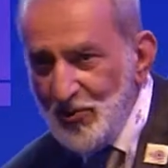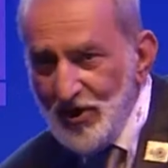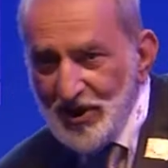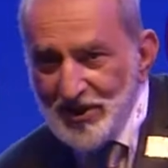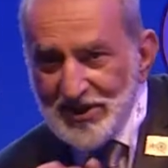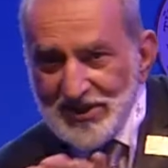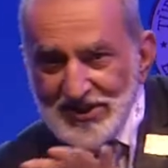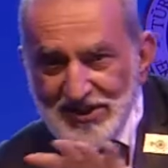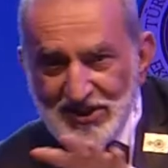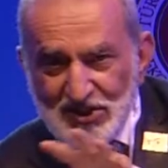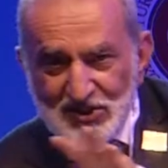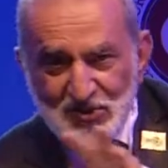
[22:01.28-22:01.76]

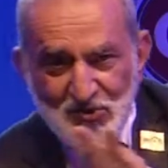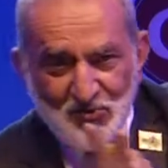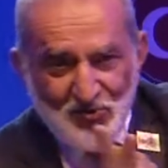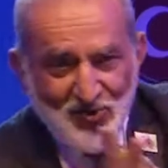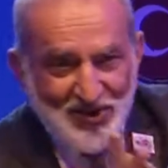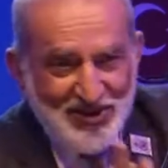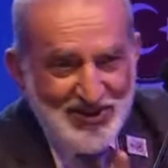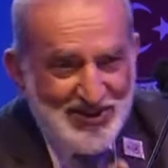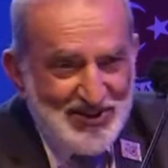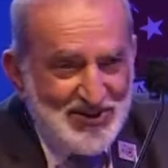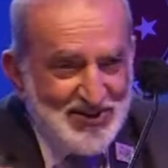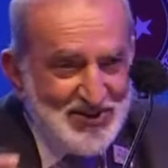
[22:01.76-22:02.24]
Whilst this
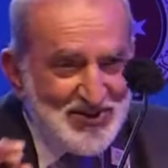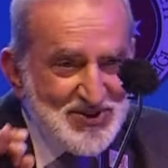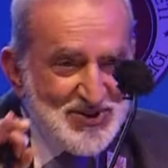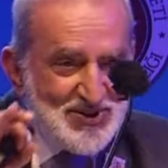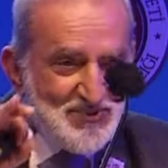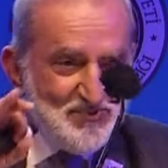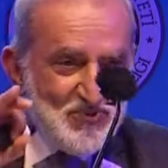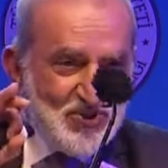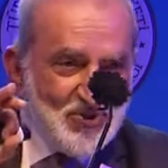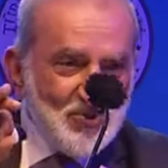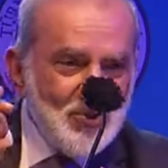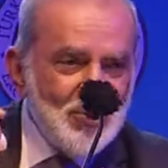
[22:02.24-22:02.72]
one, there
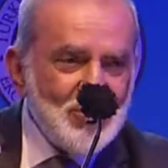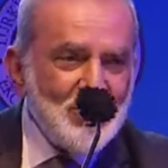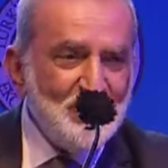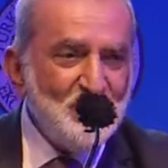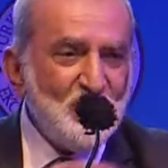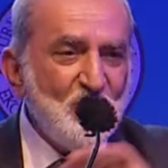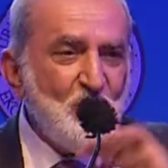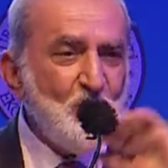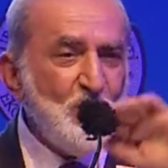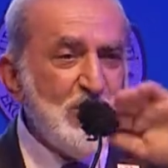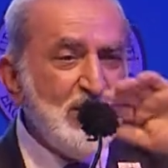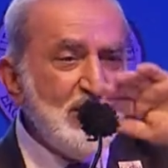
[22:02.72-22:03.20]
is, because
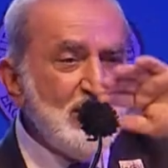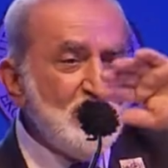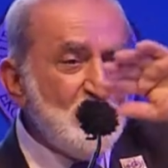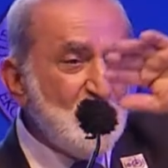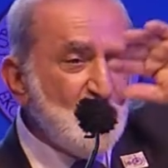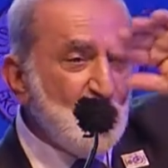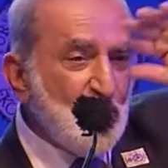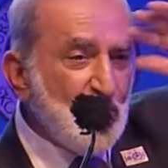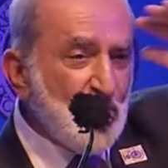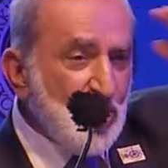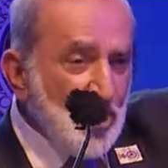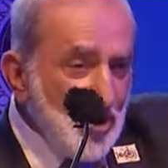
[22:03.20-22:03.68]
of the way
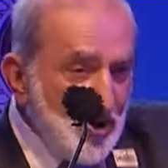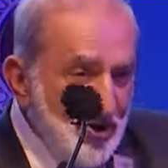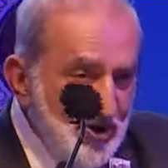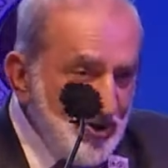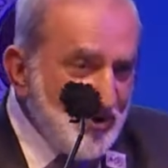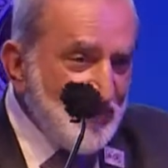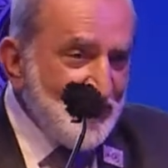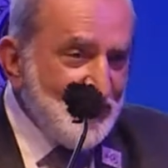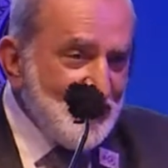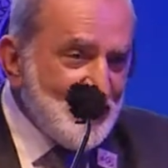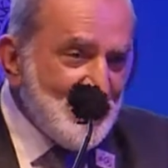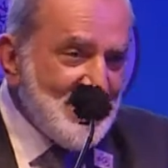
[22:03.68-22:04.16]
it
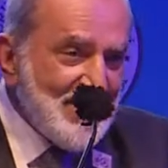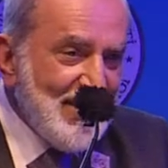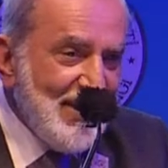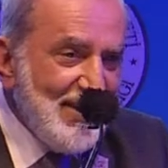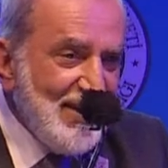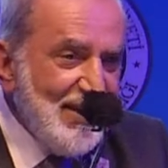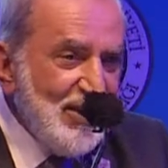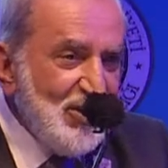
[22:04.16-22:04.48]
curves,